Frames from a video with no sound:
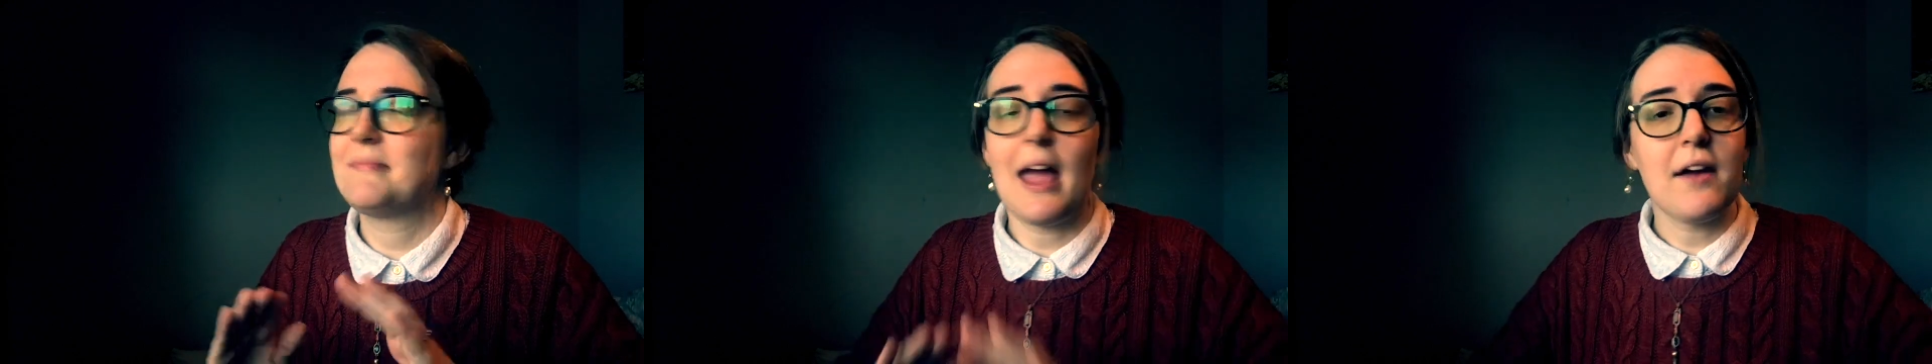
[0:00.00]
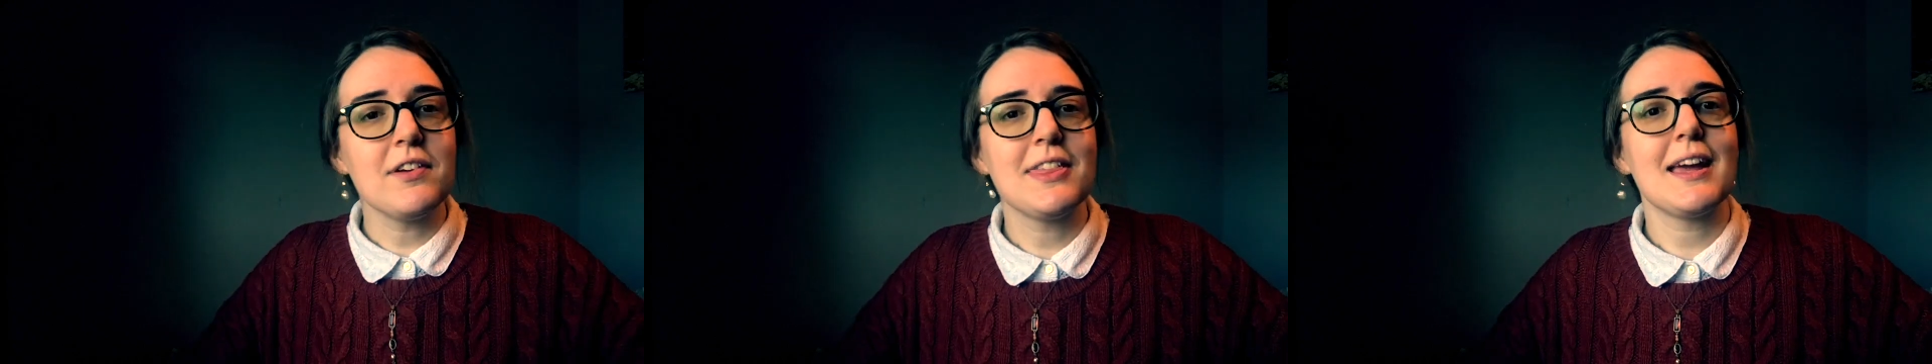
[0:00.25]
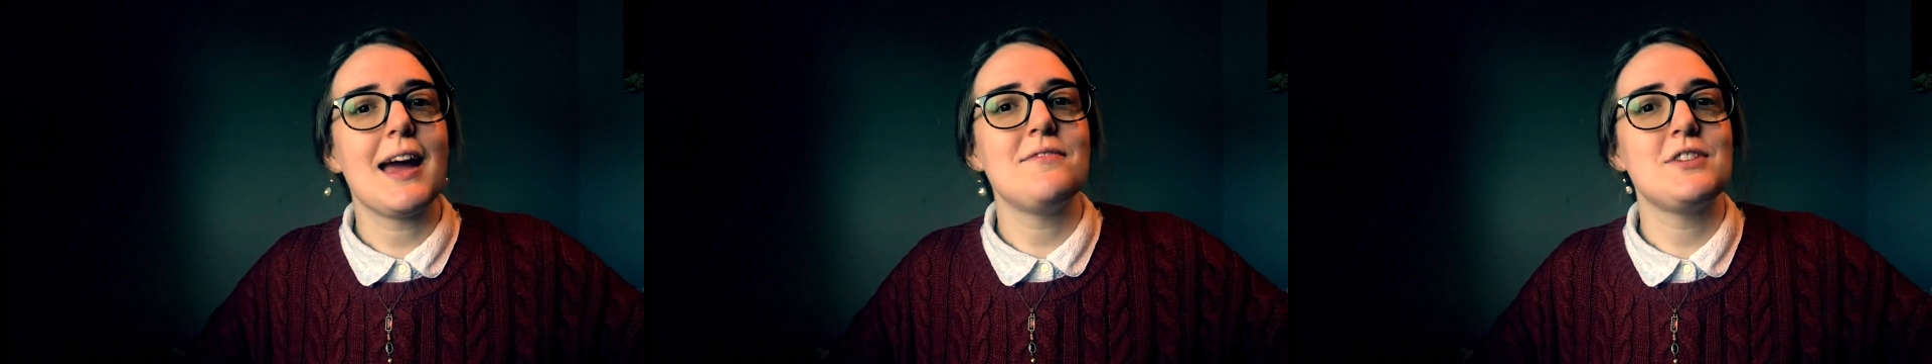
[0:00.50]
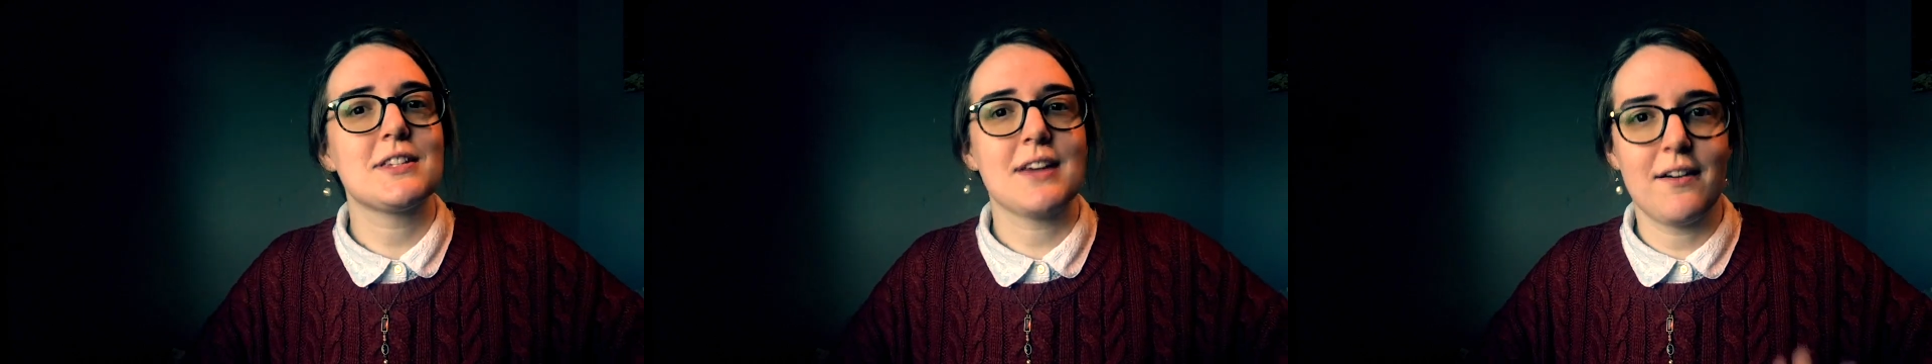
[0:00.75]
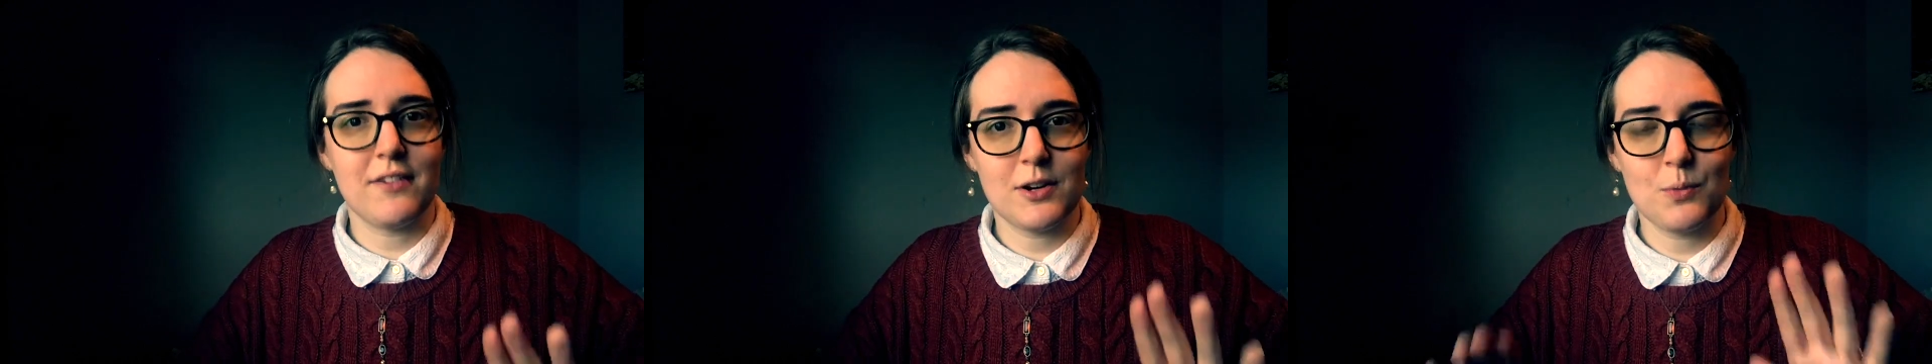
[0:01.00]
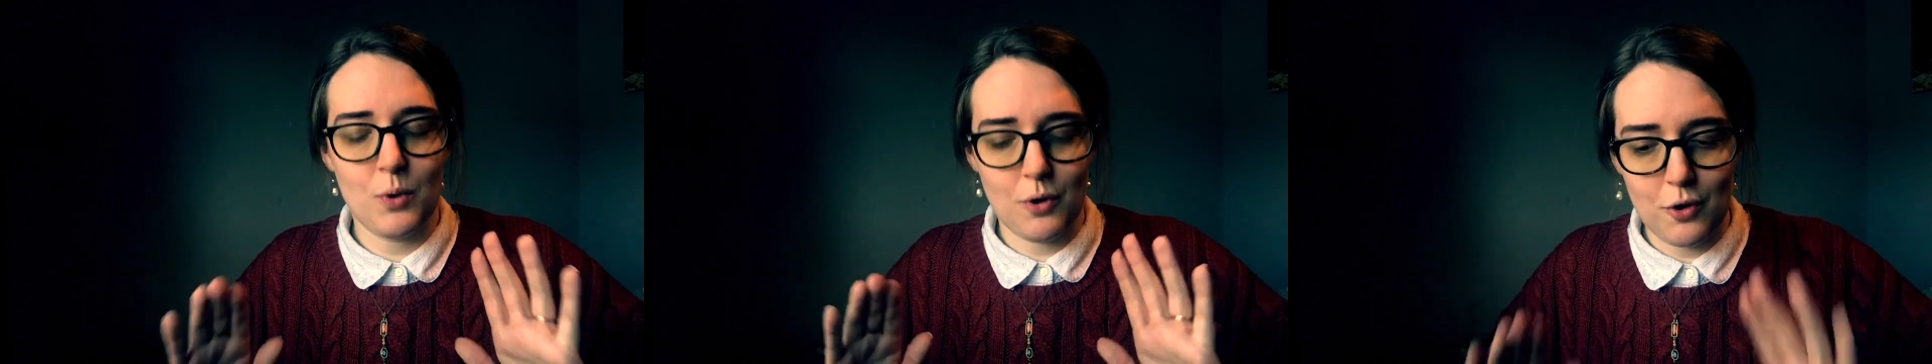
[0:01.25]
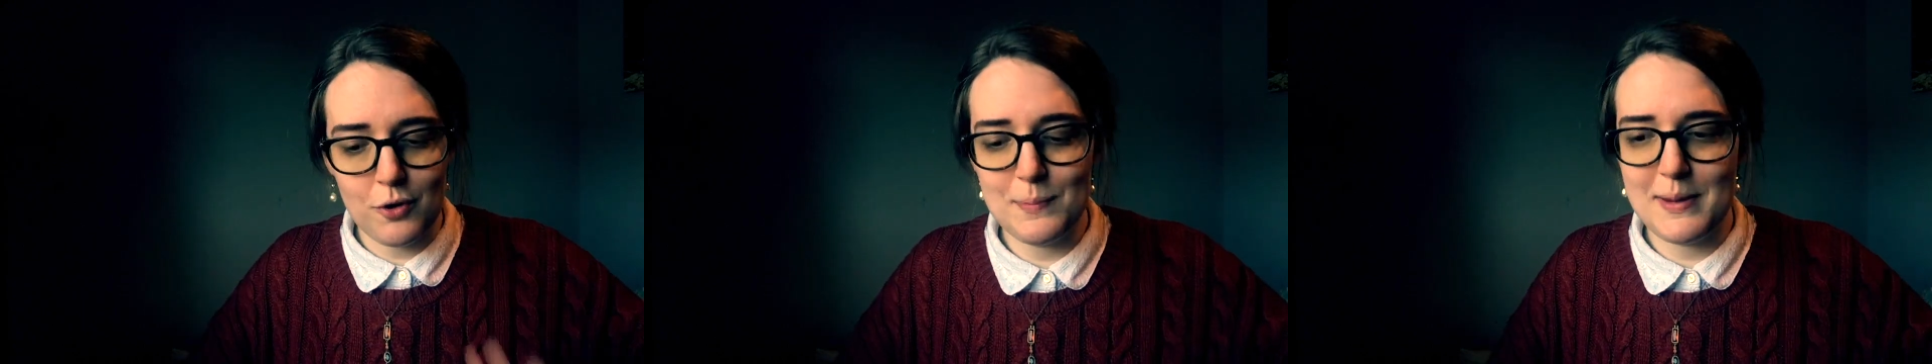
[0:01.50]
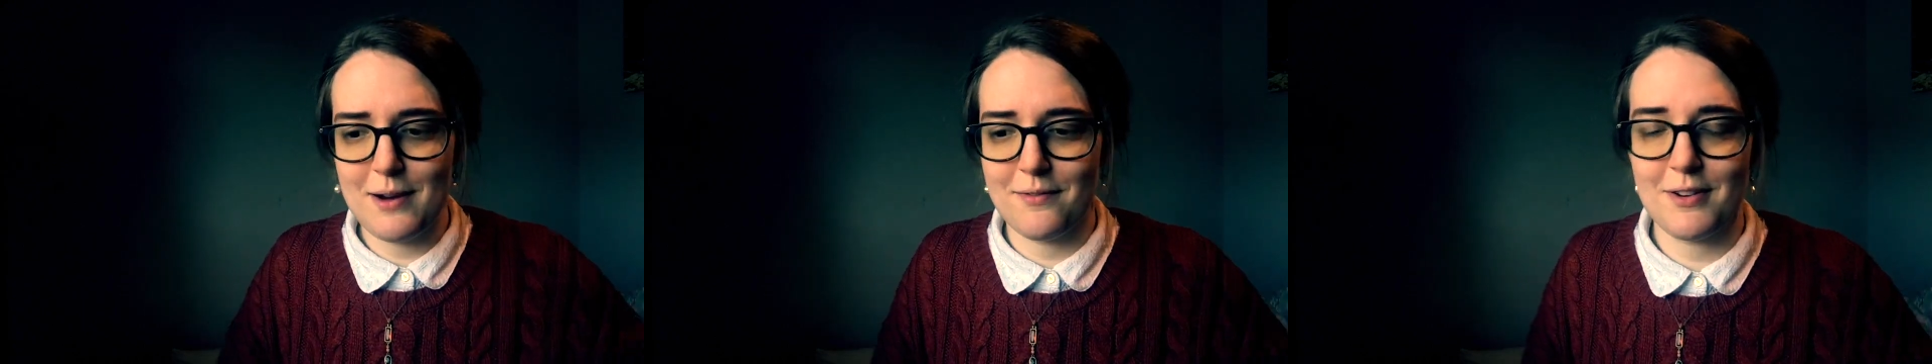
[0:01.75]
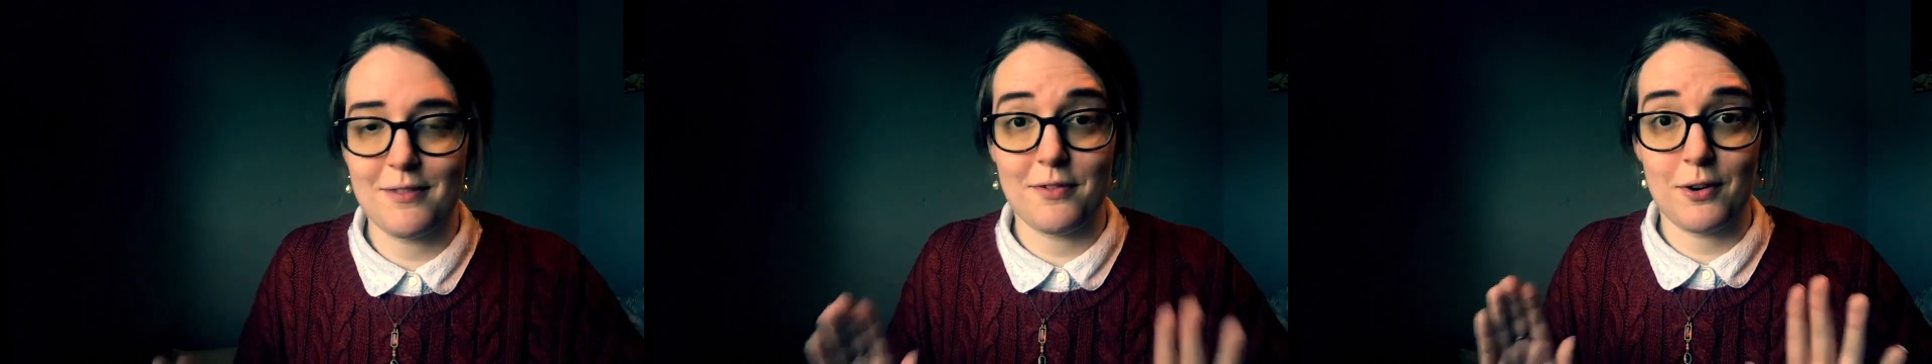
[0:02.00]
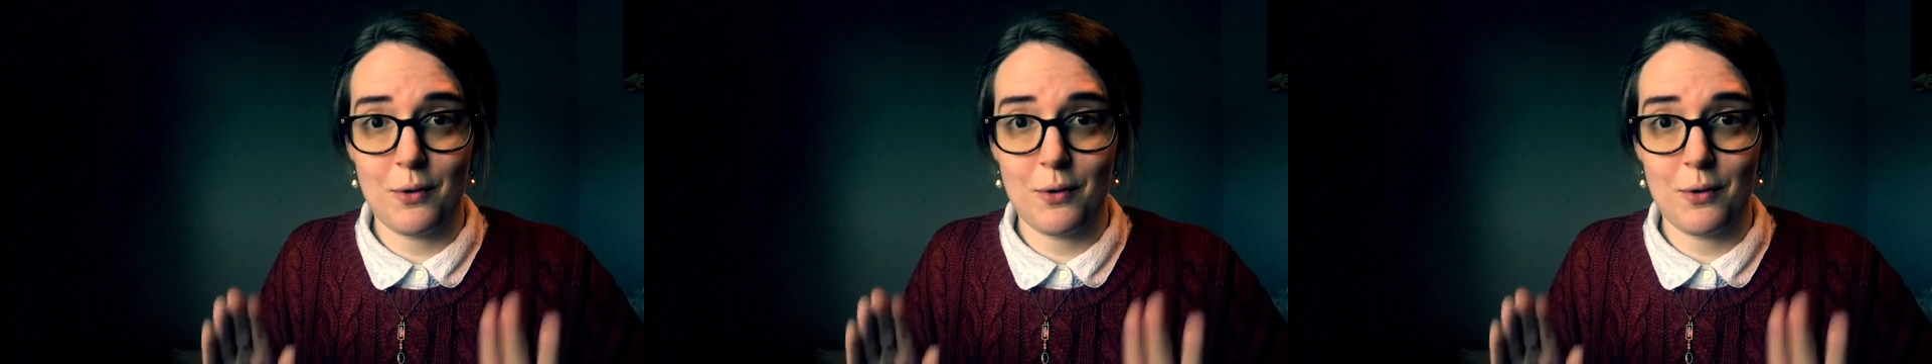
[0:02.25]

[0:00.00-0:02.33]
everything I've just covered will hold me over for